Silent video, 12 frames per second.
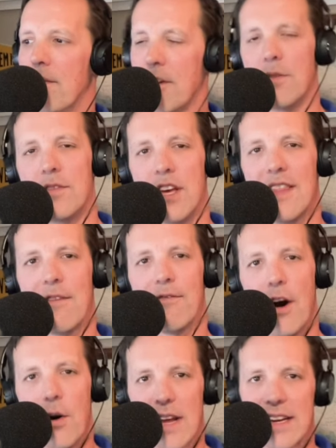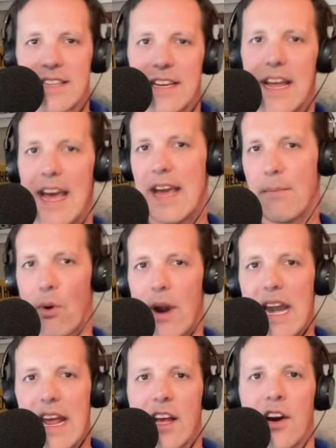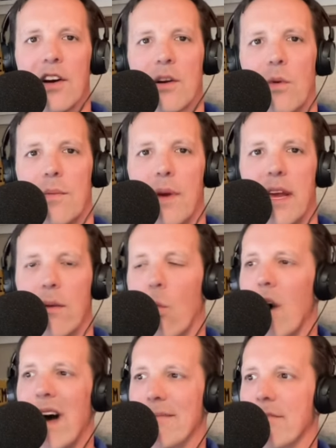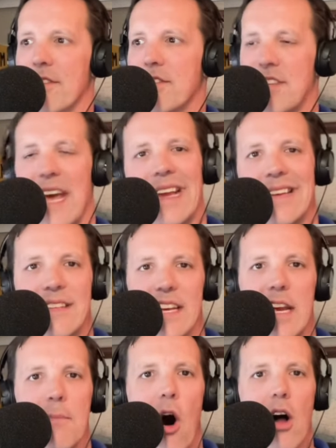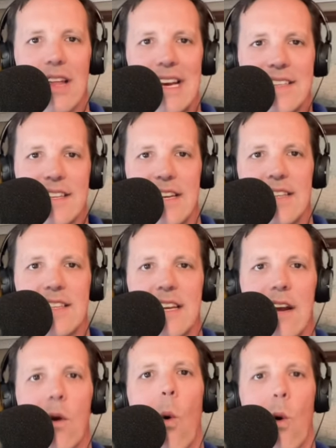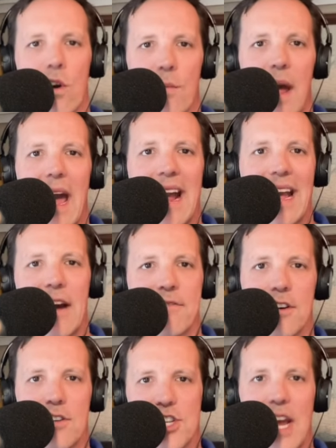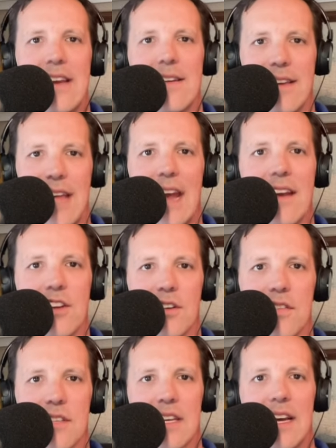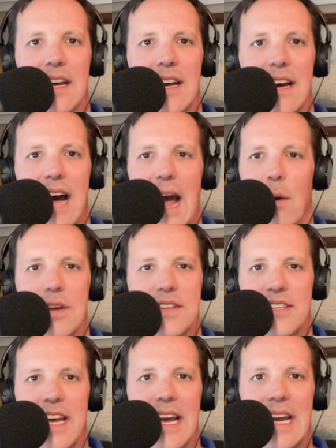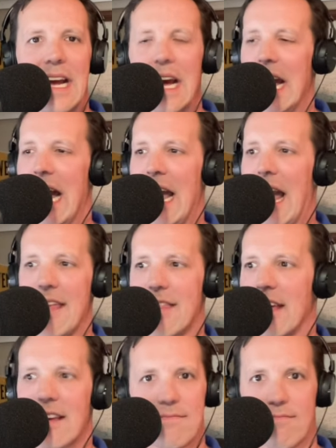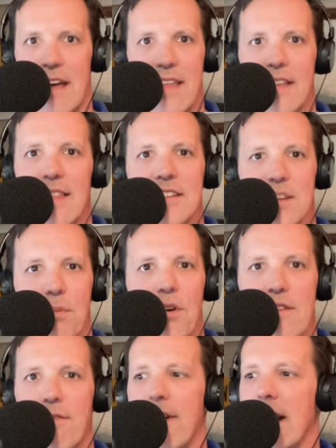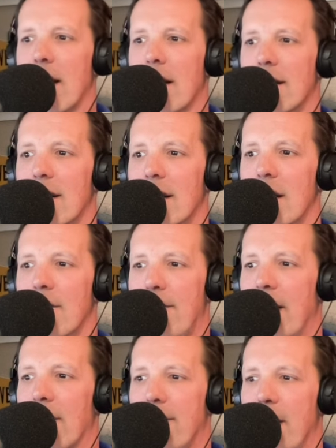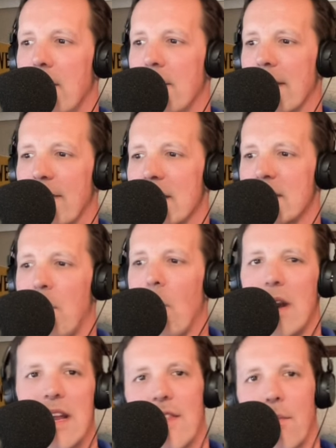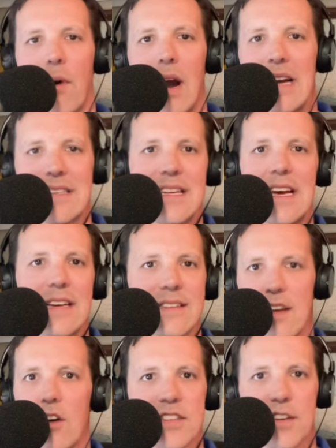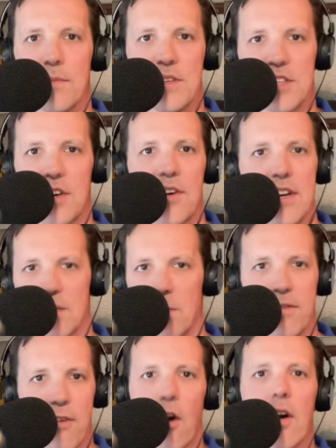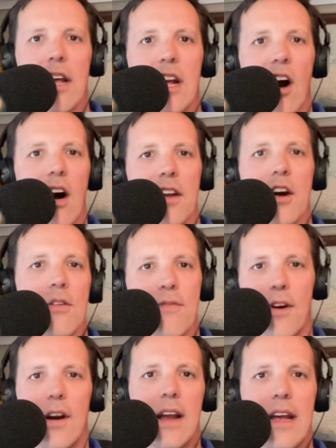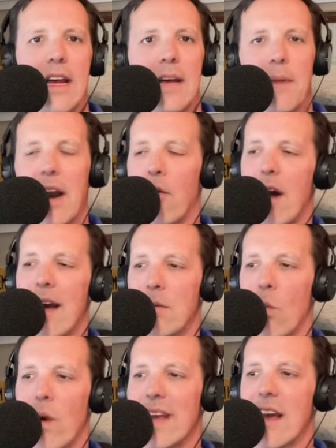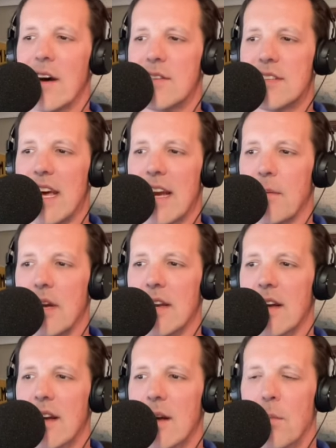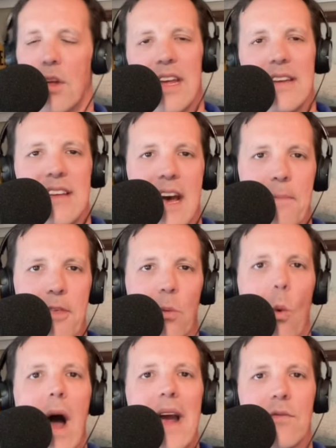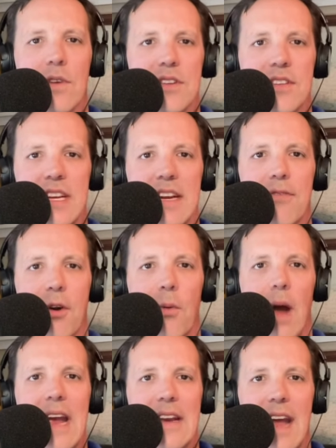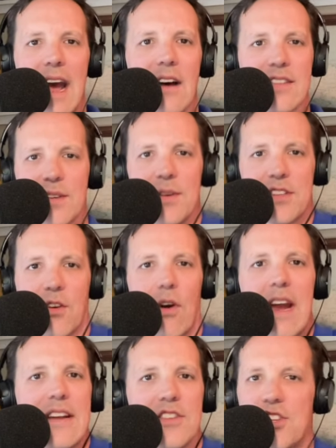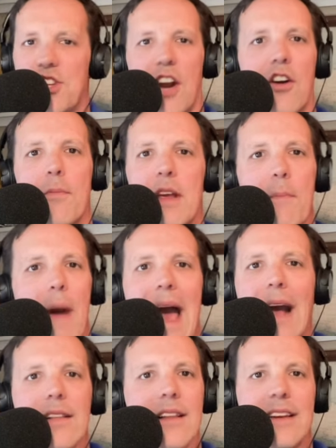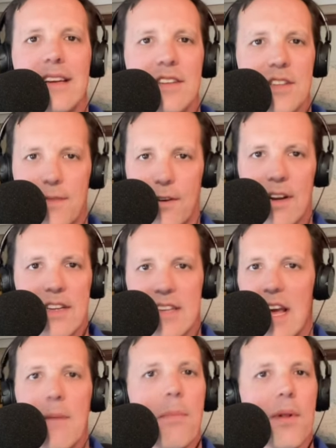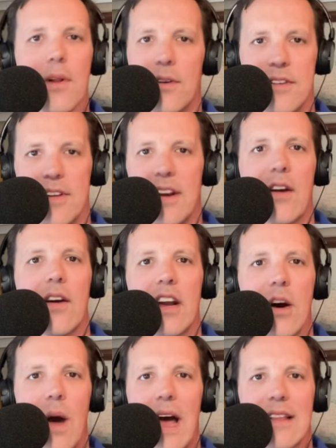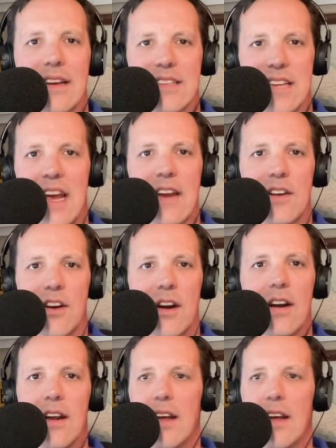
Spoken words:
did the voting today, Brady Cook would be what? The second team all SEC quarterback after Jaden Daniels? I would say I think that's a pretty fair vote at this point in the process. Also, Missouri, as we've already gone over in my Ryan Wingo segment, plenty of depth at wide receiver right now. So as great as Jeremy Maclin is, for example, or Denario Alexander,